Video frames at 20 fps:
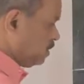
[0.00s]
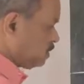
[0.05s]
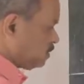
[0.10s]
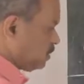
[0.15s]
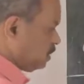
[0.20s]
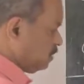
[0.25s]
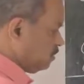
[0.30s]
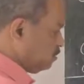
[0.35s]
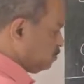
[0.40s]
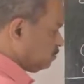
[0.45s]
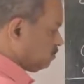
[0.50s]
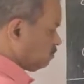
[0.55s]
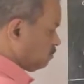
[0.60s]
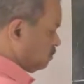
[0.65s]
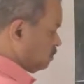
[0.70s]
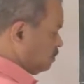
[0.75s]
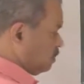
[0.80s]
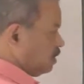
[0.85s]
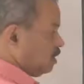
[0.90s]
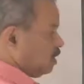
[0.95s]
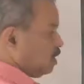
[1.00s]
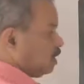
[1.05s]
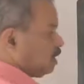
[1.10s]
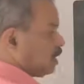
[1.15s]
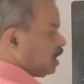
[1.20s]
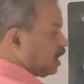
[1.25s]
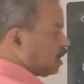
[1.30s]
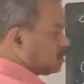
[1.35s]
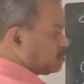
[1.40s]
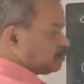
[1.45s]
C.
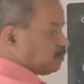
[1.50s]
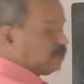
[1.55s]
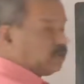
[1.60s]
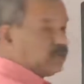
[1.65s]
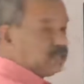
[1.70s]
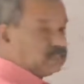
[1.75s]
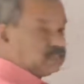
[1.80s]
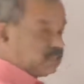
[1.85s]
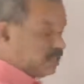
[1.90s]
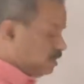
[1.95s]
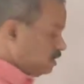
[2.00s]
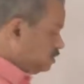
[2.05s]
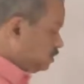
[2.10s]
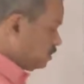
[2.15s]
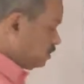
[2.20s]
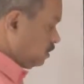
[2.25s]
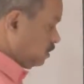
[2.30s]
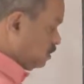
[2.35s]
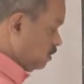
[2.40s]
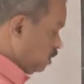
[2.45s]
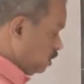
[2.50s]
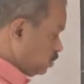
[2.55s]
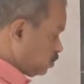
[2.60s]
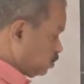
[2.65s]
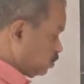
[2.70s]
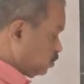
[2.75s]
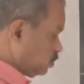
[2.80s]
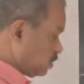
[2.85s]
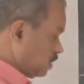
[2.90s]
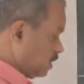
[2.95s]
Corresponding sides. These
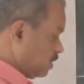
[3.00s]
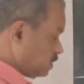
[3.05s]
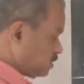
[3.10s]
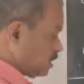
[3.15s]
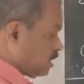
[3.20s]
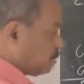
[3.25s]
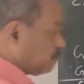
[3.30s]
two sides are